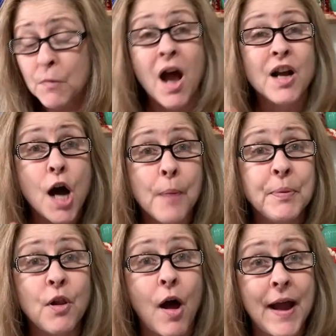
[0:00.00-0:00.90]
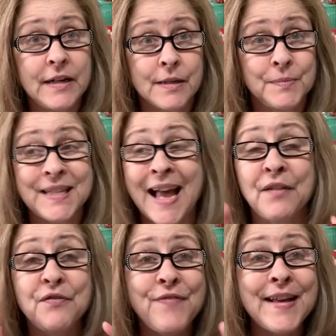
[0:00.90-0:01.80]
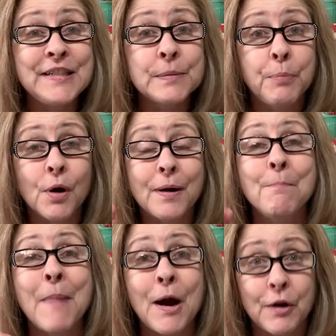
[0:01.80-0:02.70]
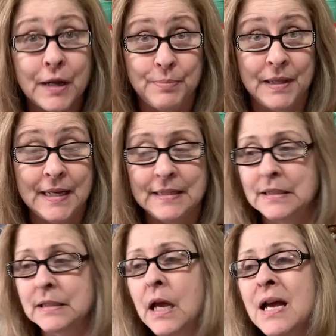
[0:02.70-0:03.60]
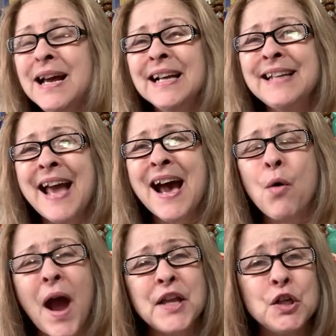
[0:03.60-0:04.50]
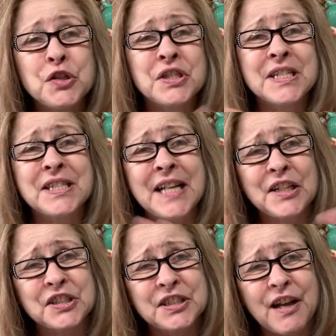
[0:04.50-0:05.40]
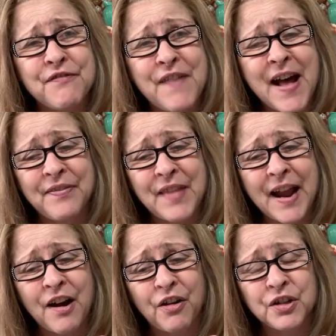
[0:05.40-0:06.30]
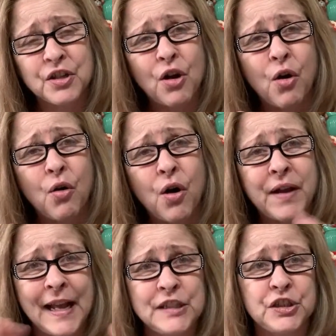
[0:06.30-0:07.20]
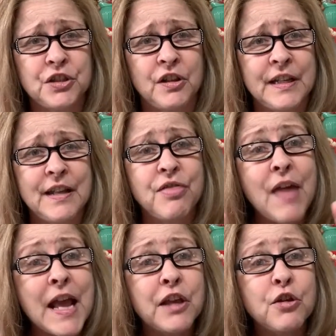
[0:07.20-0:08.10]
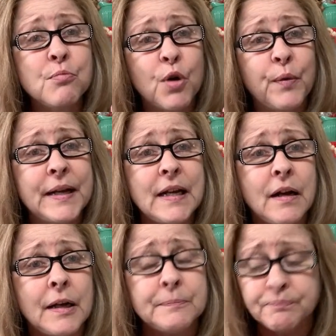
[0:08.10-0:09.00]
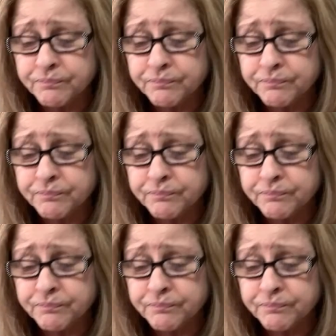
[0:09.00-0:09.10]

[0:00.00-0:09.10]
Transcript: a couple items on Facebook Marketplace. Now, I used to sell stuff on there, you know, occasionally. Thank you, Maria.